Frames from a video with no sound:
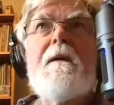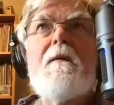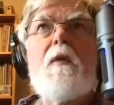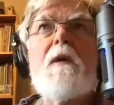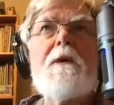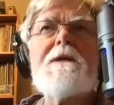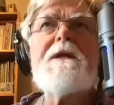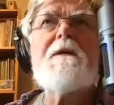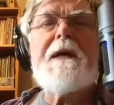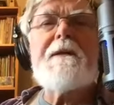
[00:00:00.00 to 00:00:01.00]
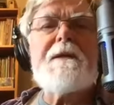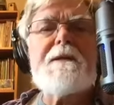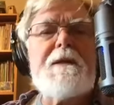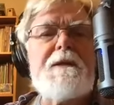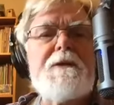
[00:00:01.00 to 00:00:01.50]
What was it about the
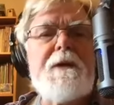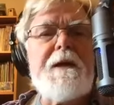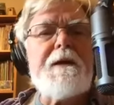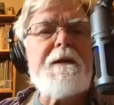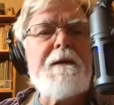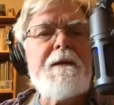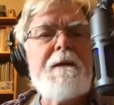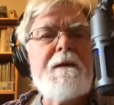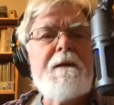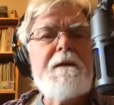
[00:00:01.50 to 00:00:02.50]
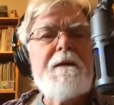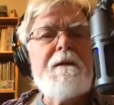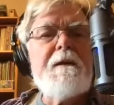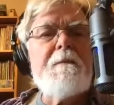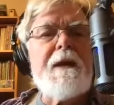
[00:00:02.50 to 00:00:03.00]
Zen training
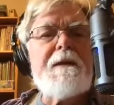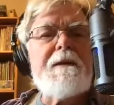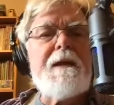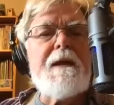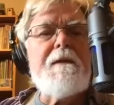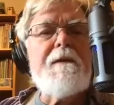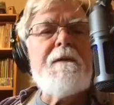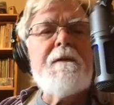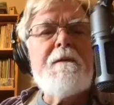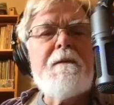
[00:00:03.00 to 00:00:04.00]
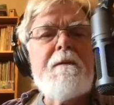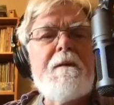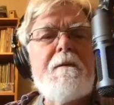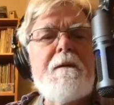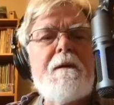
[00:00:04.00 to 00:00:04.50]
that made death
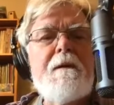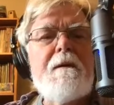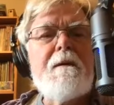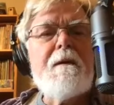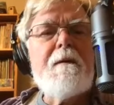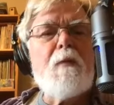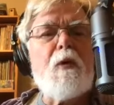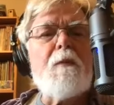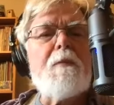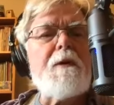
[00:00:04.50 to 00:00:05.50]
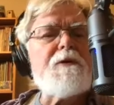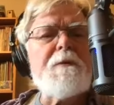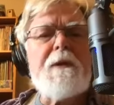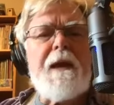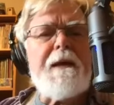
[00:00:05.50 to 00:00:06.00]
more
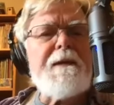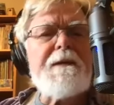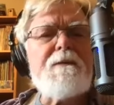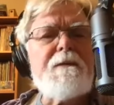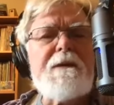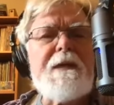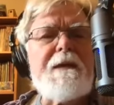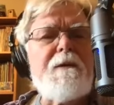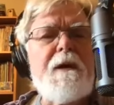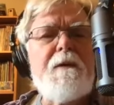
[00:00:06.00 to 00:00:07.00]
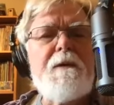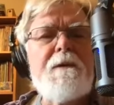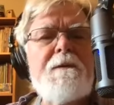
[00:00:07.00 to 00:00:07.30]
approachable, I guess? Is that the right word?